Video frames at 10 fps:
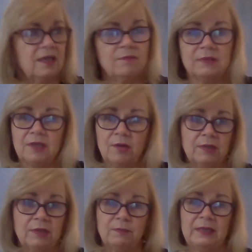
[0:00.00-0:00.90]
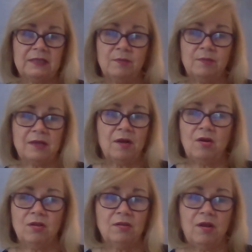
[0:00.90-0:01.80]
But don't expect to make
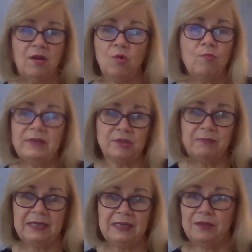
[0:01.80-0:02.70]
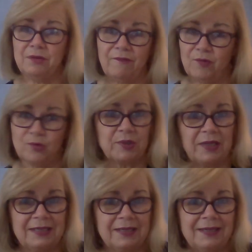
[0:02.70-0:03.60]
a whole bunch of money in your first
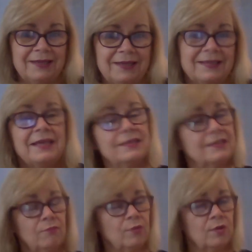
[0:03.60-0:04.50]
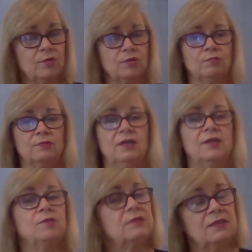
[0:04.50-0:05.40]
90 days. Some brokers will tell
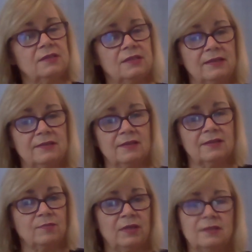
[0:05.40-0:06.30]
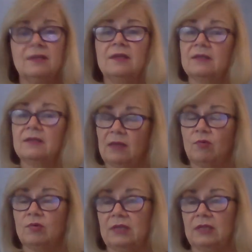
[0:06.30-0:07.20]
you it's going to take 6 months. Some
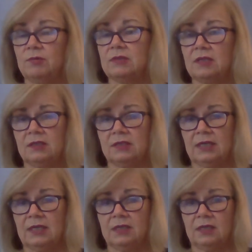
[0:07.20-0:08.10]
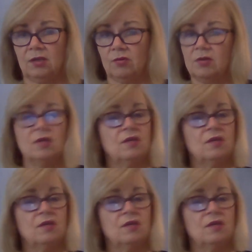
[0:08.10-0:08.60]
will tell you it's going to take a year.